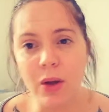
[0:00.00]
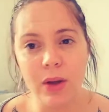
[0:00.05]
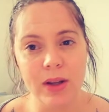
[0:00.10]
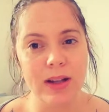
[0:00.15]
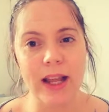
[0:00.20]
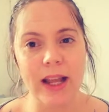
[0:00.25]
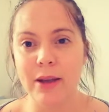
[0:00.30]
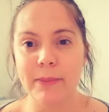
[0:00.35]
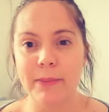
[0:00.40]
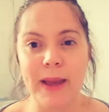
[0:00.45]

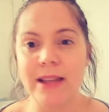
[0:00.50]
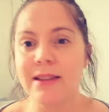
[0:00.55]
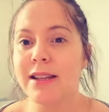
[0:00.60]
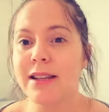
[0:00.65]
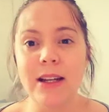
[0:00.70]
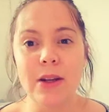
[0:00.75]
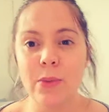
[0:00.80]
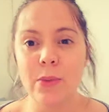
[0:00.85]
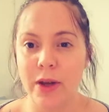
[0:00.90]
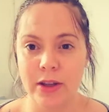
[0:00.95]
Like
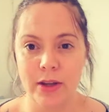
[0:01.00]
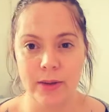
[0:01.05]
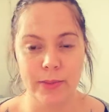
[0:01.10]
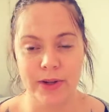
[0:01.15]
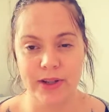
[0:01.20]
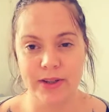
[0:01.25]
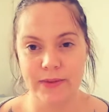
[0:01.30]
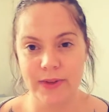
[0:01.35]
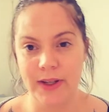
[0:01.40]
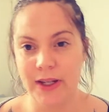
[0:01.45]
basically while you're
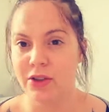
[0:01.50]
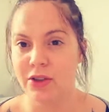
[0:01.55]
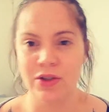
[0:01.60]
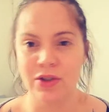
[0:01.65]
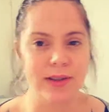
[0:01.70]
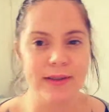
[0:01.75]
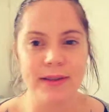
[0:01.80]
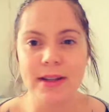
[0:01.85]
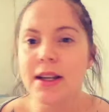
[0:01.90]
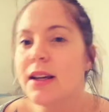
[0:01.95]
breastfeeding,
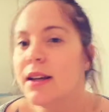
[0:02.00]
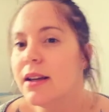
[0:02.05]
just